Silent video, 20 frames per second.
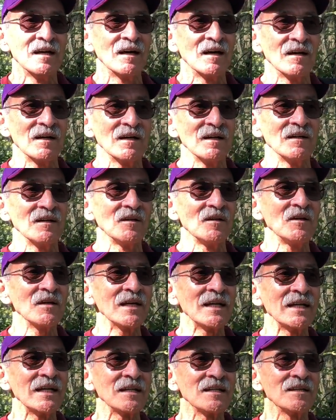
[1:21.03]
are
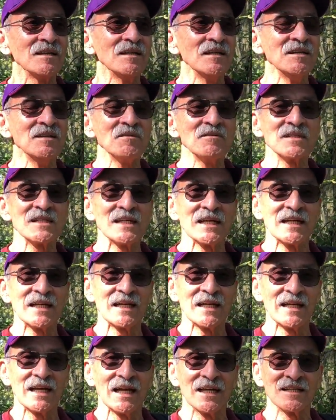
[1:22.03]
looking into using
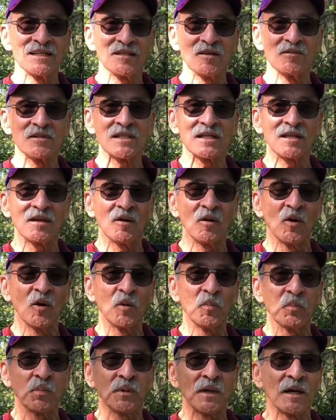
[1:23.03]
it again, so it's going to
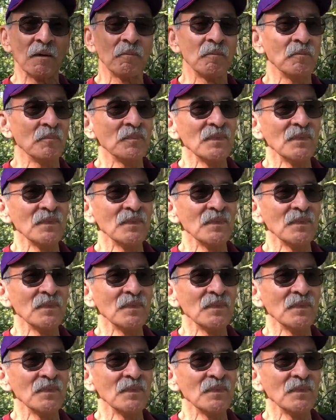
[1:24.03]
open up.